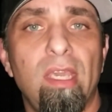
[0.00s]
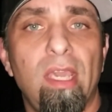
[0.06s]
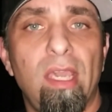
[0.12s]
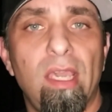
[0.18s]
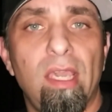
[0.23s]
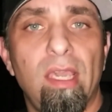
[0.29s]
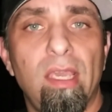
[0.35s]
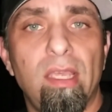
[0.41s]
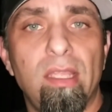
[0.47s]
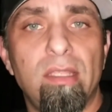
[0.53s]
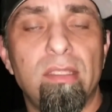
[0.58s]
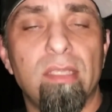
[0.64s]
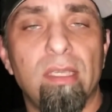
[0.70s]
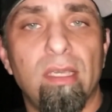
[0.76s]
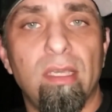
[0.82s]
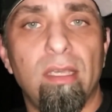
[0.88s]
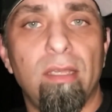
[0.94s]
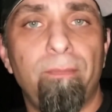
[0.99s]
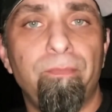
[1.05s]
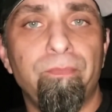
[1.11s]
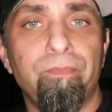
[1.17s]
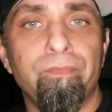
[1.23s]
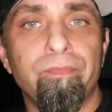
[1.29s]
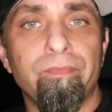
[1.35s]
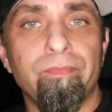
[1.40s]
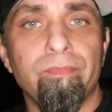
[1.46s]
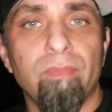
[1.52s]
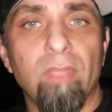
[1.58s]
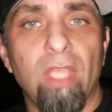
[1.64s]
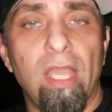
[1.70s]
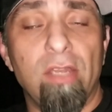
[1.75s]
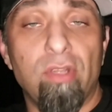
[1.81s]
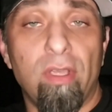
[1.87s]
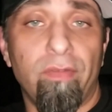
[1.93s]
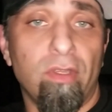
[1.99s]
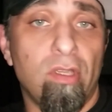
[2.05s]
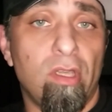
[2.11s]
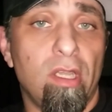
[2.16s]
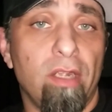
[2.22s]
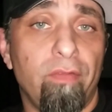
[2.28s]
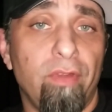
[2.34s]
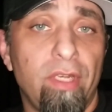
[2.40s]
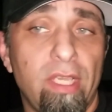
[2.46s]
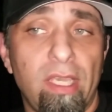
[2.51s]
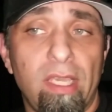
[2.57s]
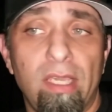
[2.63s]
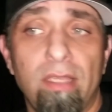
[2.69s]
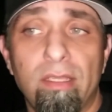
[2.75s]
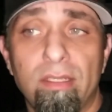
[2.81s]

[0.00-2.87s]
and I drive the car every day.